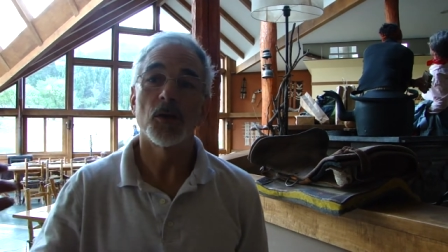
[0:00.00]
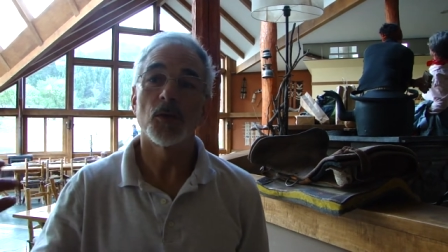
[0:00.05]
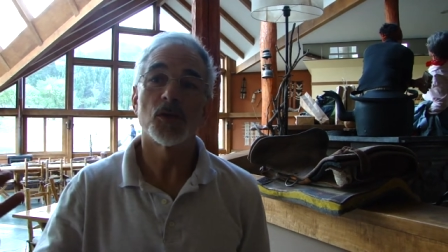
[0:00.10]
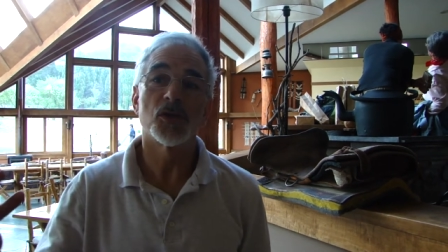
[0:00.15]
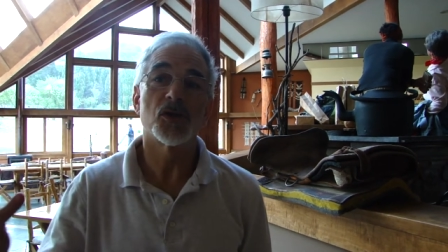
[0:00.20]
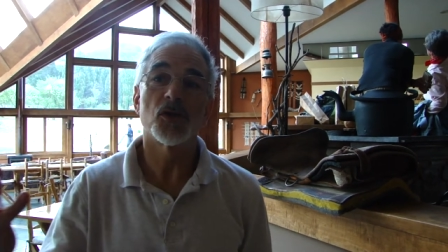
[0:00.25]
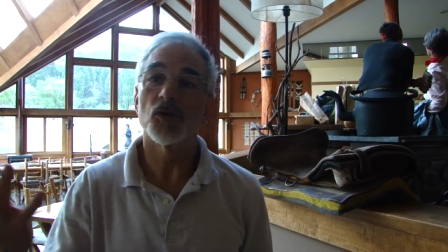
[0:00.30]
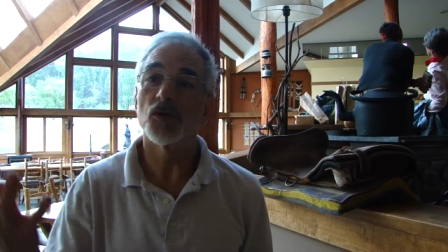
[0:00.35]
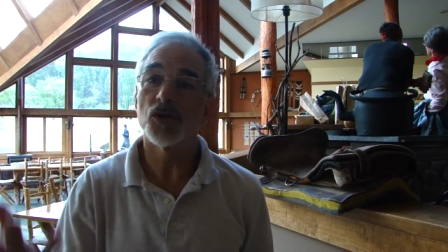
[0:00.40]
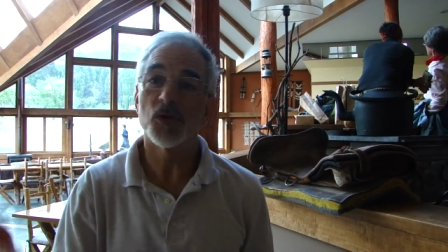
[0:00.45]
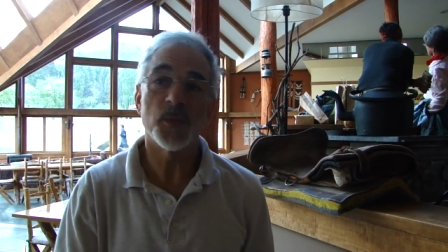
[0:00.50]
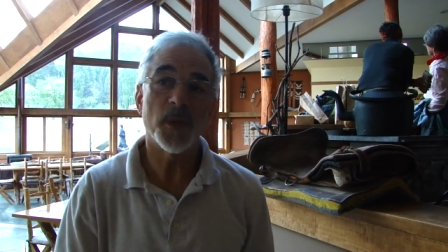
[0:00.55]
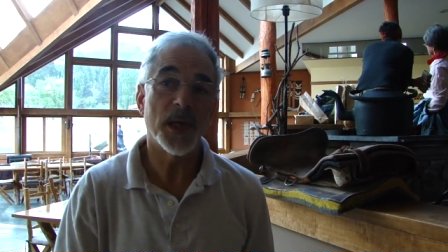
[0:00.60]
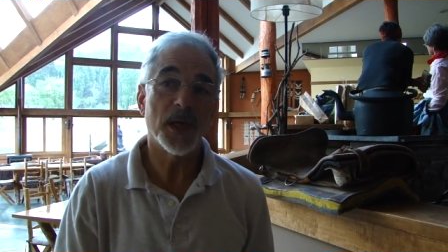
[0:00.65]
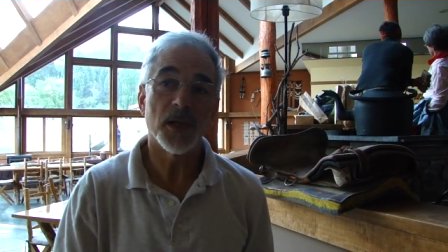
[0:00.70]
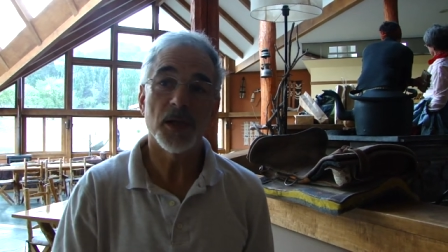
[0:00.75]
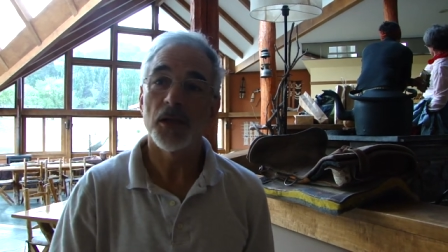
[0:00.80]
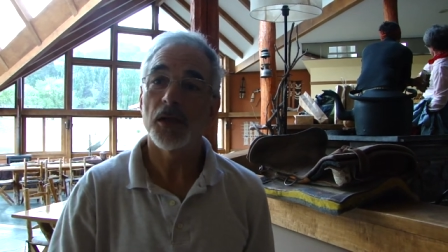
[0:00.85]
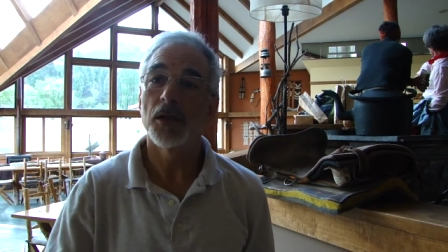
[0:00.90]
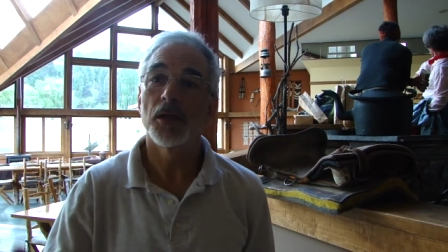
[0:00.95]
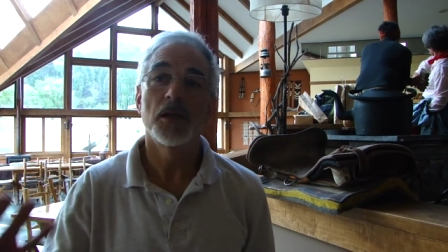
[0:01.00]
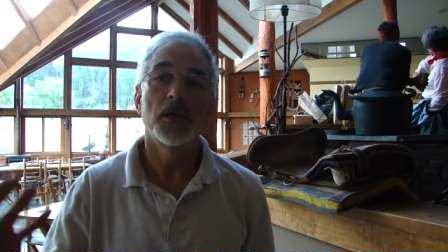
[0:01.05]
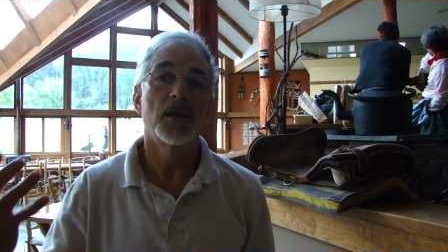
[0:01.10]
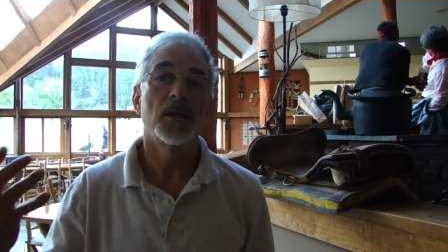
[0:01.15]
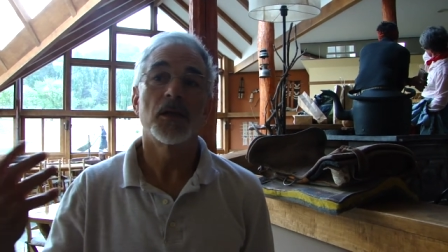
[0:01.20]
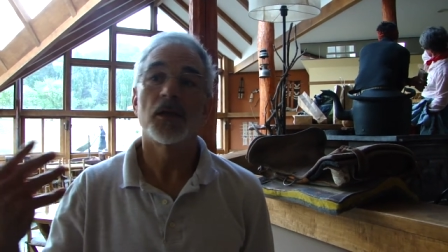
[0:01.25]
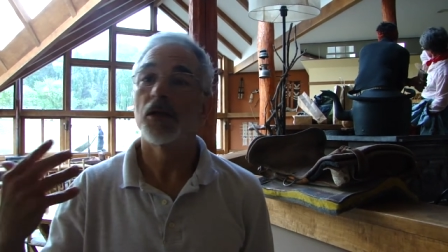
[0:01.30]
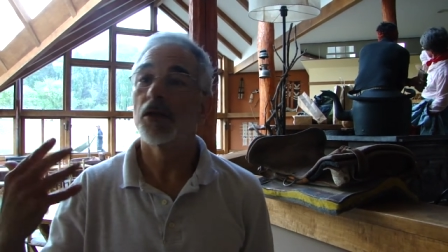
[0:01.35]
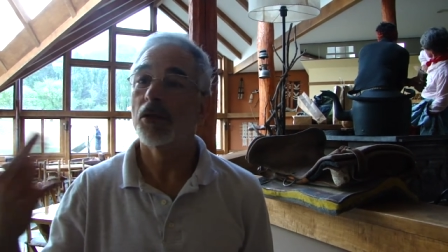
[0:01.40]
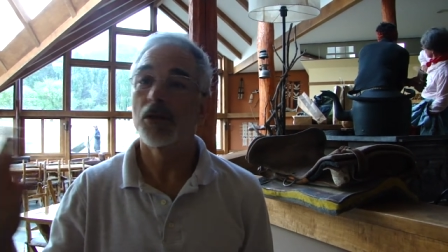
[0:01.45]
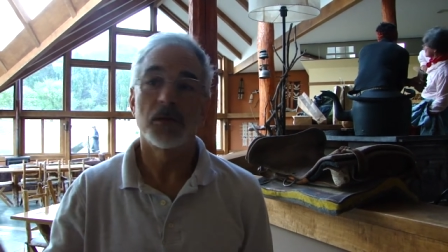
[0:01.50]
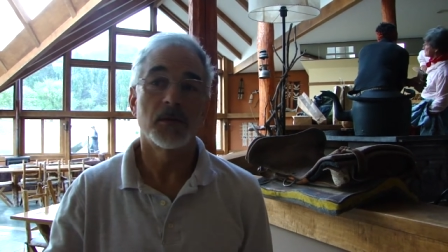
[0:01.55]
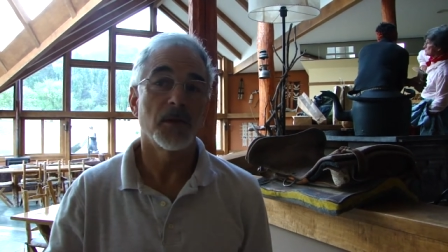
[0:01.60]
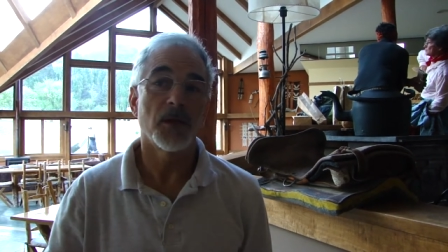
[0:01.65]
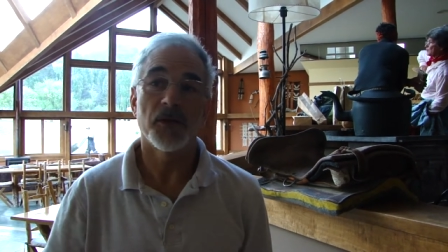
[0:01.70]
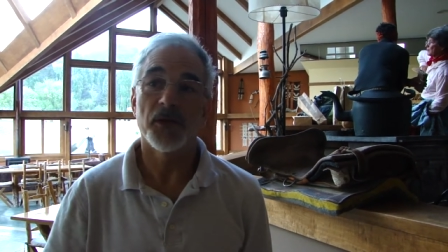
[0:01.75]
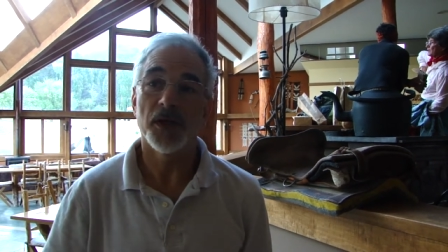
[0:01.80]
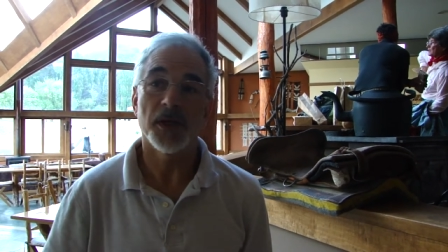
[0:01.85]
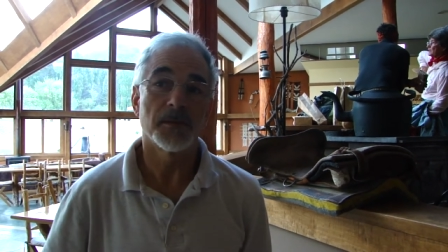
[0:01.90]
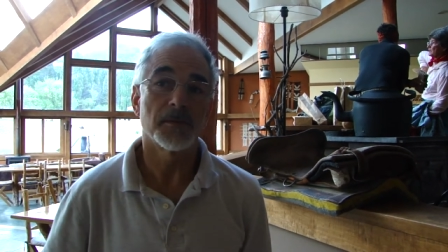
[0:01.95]
was no smell,
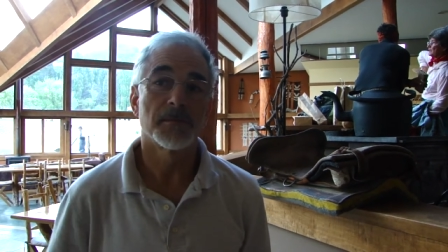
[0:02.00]
nothing.